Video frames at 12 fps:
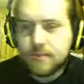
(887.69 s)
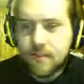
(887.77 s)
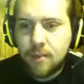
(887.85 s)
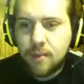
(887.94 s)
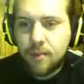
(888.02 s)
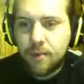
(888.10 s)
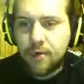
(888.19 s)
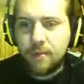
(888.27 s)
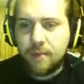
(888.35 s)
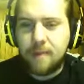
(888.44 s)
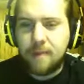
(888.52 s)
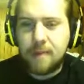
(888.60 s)

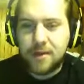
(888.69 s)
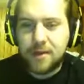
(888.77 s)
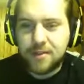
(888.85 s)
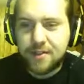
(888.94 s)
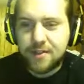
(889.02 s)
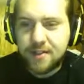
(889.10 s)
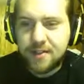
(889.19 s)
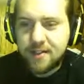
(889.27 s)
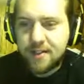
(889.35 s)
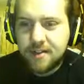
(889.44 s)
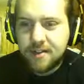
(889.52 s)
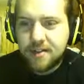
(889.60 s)
Performer Marshall.
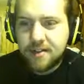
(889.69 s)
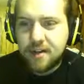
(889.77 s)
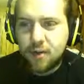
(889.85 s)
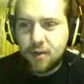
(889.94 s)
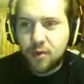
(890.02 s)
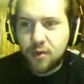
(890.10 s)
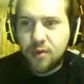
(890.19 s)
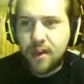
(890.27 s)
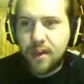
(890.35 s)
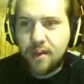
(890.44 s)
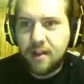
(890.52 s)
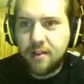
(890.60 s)

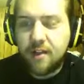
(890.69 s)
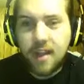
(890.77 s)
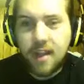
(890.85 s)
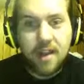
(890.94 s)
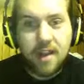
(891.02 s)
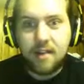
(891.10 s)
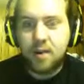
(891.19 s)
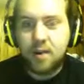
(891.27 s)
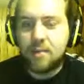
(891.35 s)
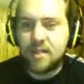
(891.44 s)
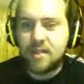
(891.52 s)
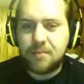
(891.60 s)
Grovyle, okay.
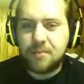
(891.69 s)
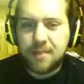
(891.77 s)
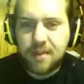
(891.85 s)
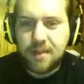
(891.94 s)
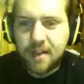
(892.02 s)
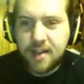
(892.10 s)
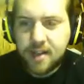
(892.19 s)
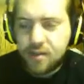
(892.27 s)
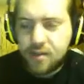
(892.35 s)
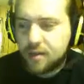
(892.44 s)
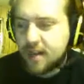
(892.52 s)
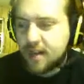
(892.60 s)
Opens up with the
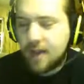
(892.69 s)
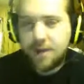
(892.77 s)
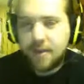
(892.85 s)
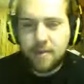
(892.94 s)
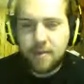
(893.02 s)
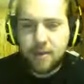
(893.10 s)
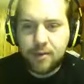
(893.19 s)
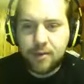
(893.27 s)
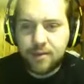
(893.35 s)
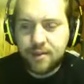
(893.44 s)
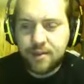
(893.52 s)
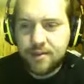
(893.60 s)
actual counter to my War
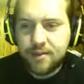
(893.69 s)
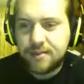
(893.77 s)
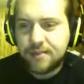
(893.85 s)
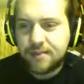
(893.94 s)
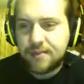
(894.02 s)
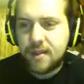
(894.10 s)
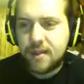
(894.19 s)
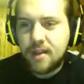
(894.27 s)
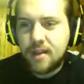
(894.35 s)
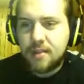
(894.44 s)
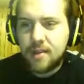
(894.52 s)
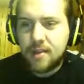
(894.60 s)
Turtle.
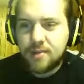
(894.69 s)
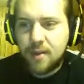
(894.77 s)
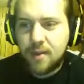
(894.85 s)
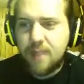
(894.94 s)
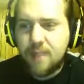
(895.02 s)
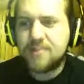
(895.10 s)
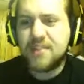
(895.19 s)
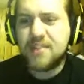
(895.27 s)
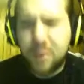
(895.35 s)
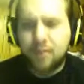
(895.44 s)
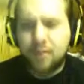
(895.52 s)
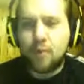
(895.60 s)
But okay, we have
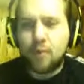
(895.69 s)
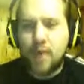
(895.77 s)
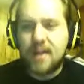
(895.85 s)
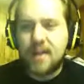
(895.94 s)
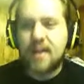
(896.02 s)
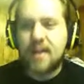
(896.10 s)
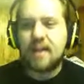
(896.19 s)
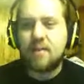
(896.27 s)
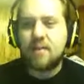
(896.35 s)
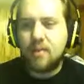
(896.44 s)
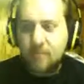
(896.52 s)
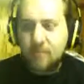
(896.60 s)
Silver Winding
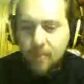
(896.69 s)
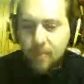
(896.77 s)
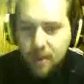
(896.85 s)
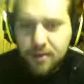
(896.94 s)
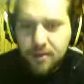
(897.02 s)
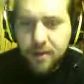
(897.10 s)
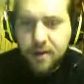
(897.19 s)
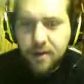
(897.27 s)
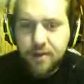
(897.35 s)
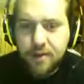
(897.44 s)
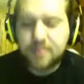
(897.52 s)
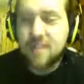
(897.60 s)
Armaldo here.
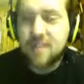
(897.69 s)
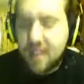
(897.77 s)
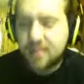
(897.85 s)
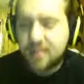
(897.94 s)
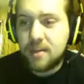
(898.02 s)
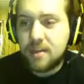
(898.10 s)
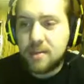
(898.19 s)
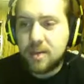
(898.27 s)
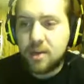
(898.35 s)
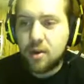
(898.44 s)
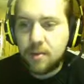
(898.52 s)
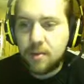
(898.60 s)
There is nothing to be
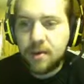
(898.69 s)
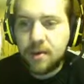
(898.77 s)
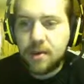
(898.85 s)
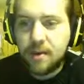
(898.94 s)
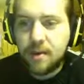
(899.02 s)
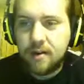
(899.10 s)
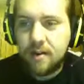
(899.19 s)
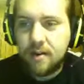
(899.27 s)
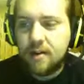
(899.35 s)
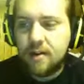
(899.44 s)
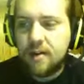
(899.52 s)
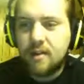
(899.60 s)
scared about here.
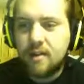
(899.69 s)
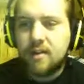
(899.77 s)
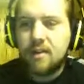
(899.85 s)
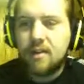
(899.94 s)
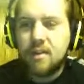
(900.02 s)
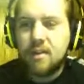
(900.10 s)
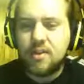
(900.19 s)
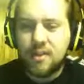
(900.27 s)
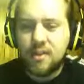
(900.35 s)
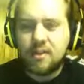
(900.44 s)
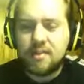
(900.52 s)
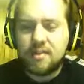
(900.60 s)

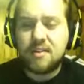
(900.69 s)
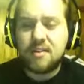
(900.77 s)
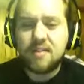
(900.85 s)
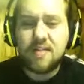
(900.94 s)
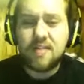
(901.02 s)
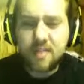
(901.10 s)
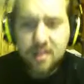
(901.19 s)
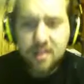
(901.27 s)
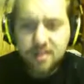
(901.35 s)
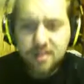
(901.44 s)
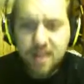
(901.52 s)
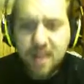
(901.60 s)
Shoutouts to shoutouts
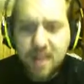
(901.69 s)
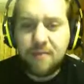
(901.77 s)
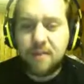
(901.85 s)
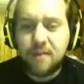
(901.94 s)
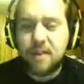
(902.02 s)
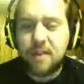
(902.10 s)
to Game Freak